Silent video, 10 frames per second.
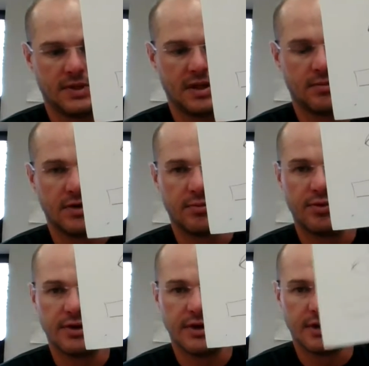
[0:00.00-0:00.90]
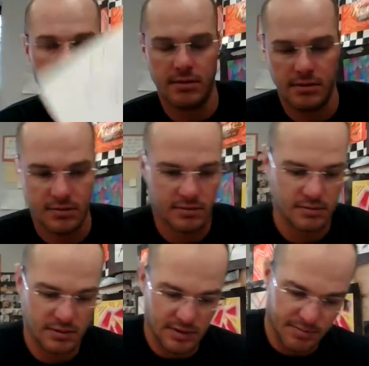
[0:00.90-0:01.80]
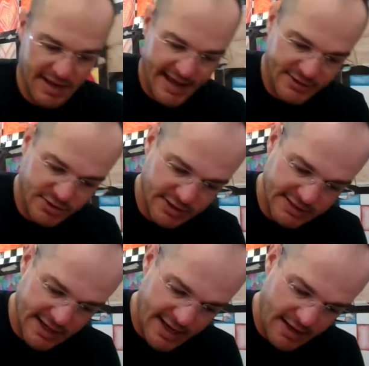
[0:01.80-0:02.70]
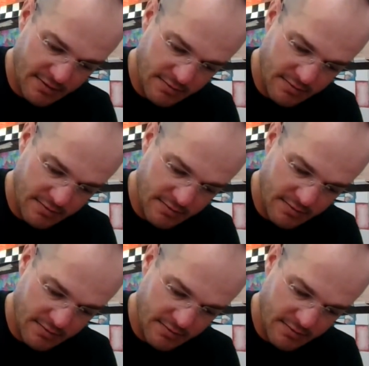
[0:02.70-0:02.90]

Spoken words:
I'm going to put a patch on his hat,